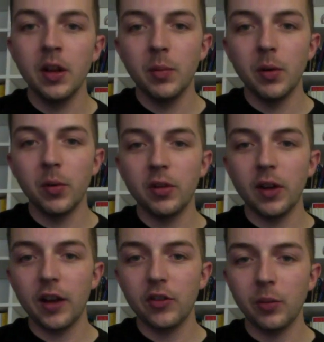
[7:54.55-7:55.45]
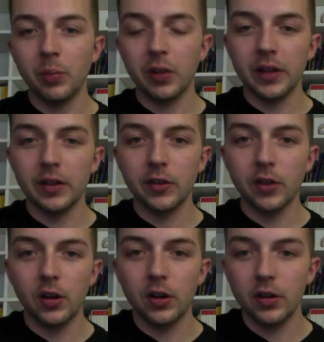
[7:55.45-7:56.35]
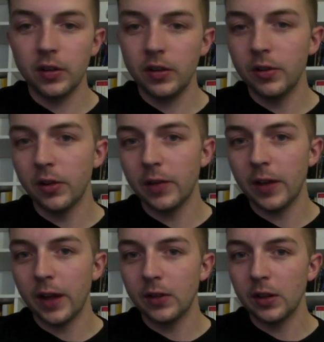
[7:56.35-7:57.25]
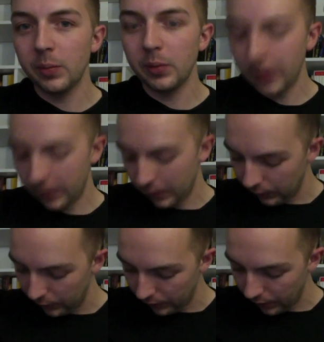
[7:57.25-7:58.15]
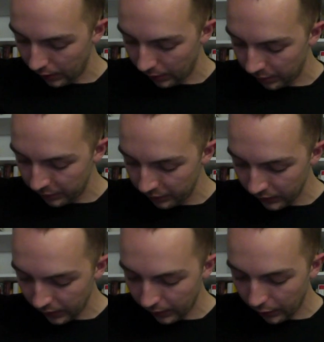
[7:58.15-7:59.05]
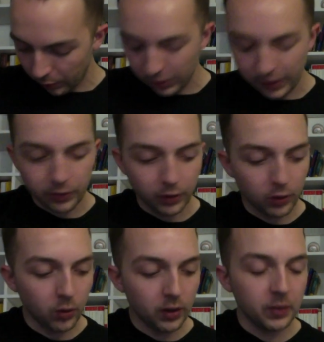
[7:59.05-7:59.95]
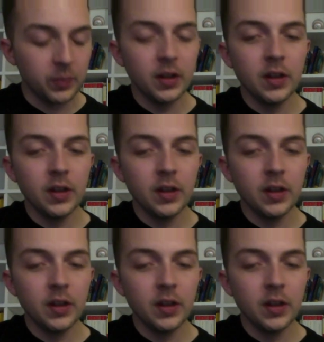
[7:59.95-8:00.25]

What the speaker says: But when you're actually playing the song, you don't even have to play this. They don't play it in the recording.